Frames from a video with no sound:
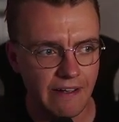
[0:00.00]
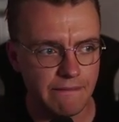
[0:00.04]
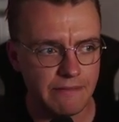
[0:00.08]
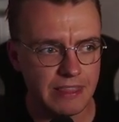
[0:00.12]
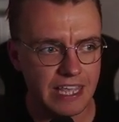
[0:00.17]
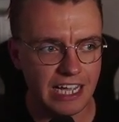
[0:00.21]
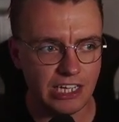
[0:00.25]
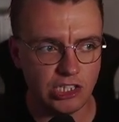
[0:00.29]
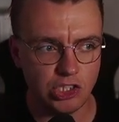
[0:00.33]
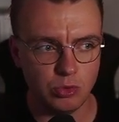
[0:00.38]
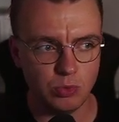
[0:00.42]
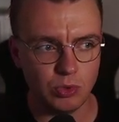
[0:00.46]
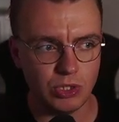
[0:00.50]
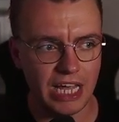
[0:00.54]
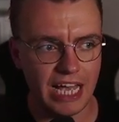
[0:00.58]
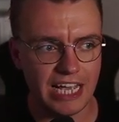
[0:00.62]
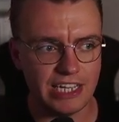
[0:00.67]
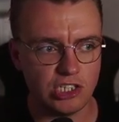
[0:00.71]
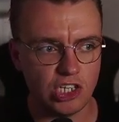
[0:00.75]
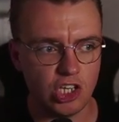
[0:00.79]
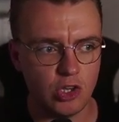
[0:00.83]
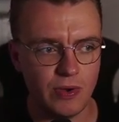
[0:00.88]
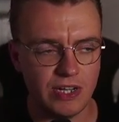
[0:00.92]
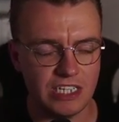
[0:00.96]
the actual
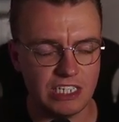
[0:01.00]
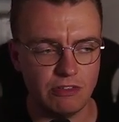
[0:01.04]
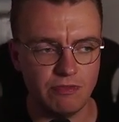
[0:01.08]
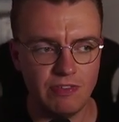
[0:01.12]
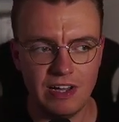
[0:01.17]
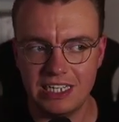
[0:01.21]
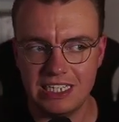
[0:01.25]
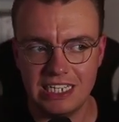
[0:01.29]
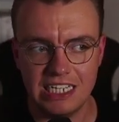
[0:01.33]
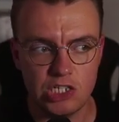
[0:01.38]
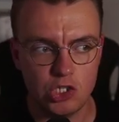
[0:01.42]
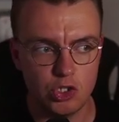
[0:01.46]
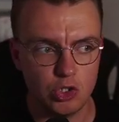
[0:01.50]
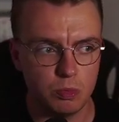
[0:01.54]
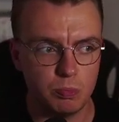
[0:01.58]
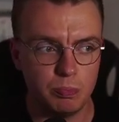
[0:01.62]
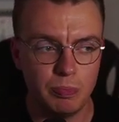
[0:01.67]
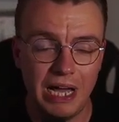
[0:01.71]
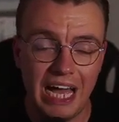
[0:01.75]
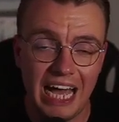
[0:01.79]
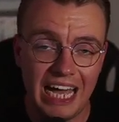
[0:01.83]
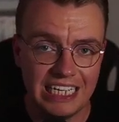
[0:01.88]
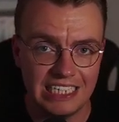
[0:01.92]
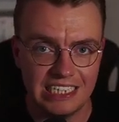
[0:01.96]
SQS event is just
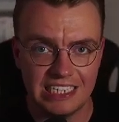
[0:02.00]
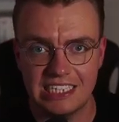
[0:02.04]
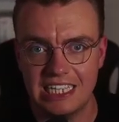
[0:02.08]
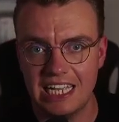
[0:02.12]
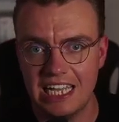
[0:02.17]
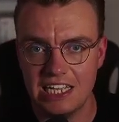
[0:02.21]
passed